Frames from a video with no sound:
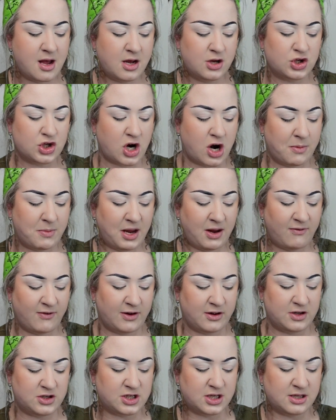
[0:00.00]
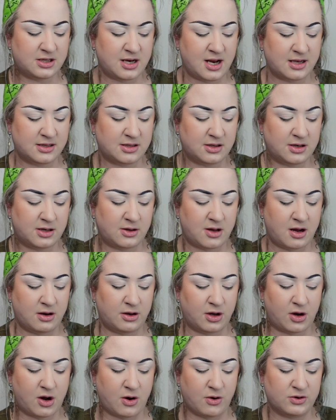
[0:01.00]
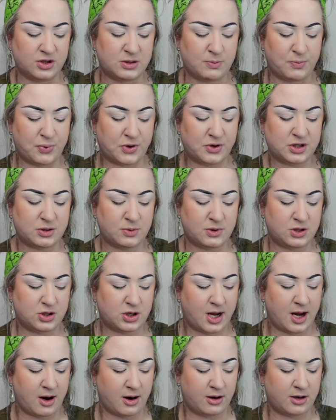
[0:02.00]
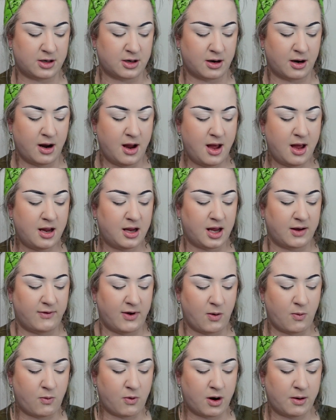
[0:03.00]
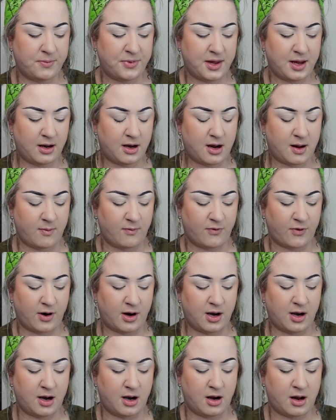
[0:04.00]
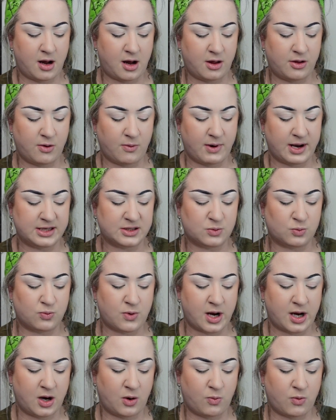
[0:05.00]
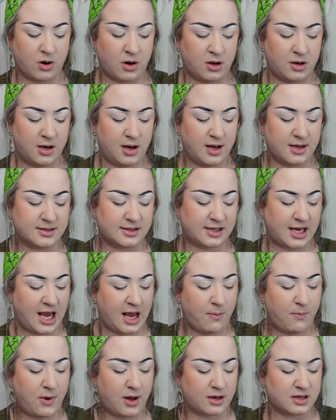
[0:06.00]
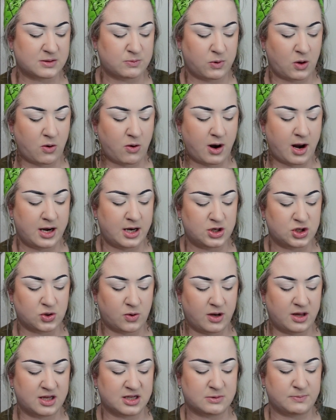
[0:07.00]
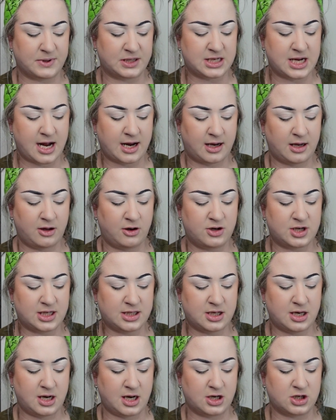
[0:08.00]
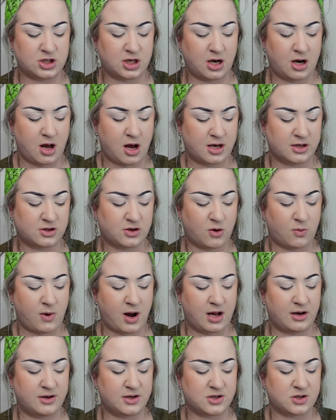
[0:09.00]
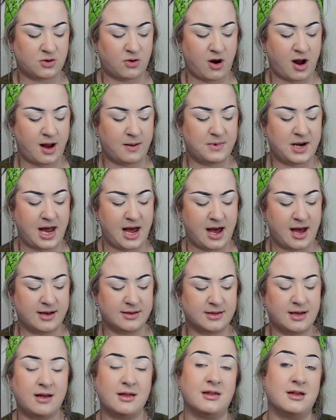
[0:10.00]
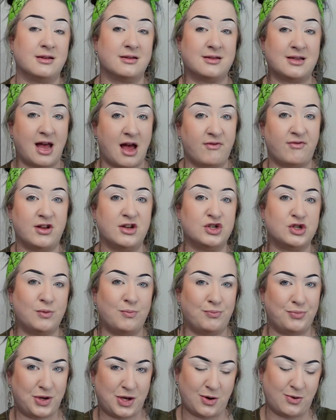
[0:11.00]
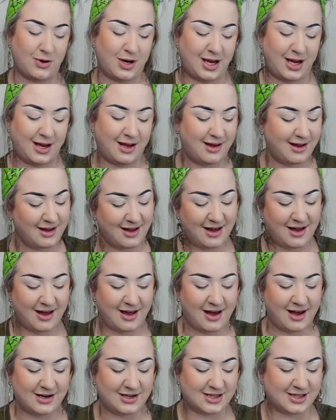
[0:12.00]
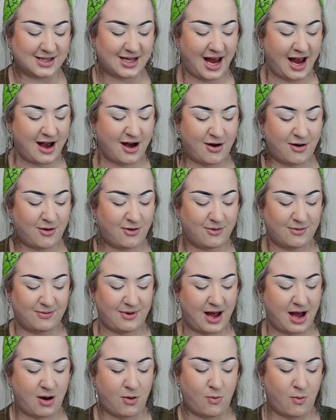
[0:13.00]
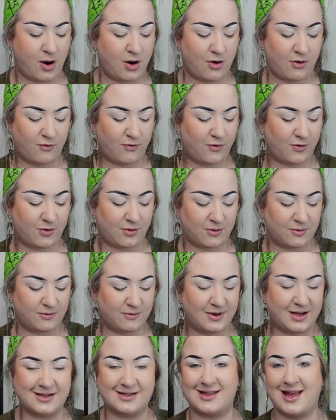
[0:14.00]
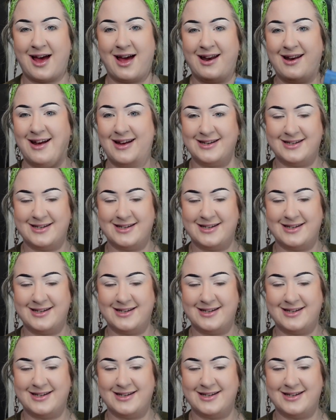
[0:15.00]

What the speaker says: Charming villages nestled along the coast burst with character, giving warmth and comfort in an otherwise rugged world. Escape, explore, and enjoy the spectacular destination Oscar Wilde described as the Savage Beauty. Just how wonderful is that?